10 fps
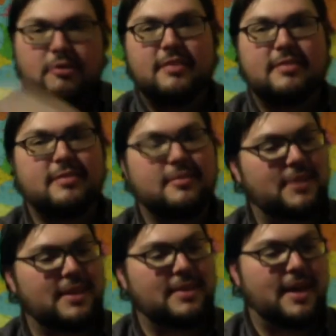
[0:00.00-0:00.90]
rights and stuff
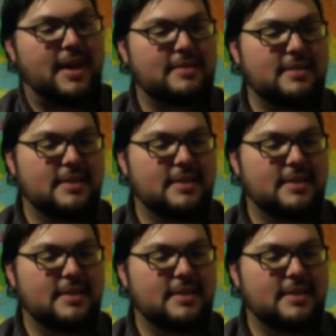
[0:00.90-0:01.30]
like that.